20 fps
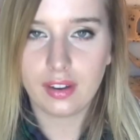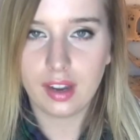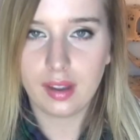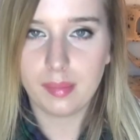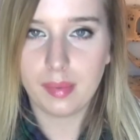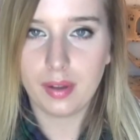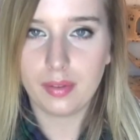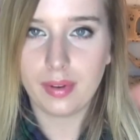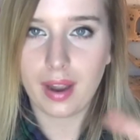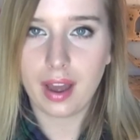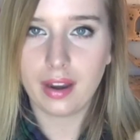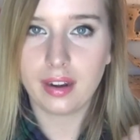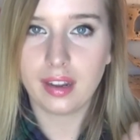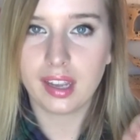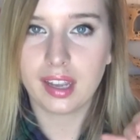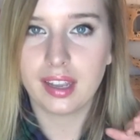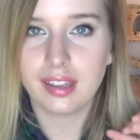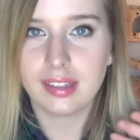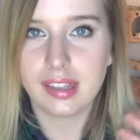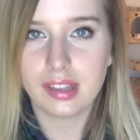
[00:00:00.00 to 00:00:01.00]
cream around
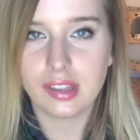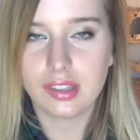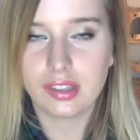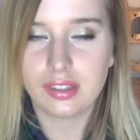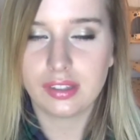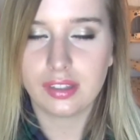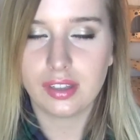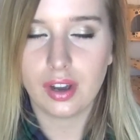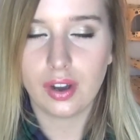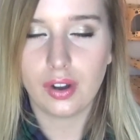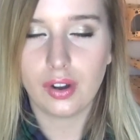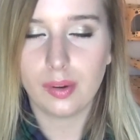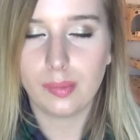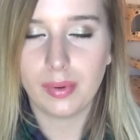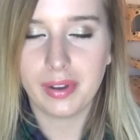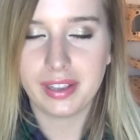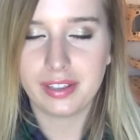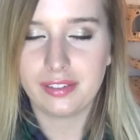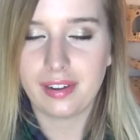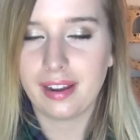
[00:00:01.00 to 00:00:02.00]
it, because it's so
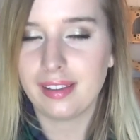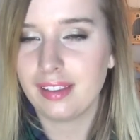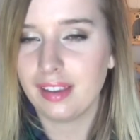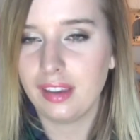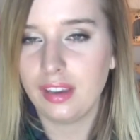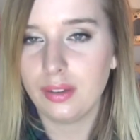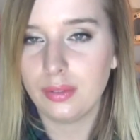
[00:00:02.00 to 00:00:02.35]
moisturizing.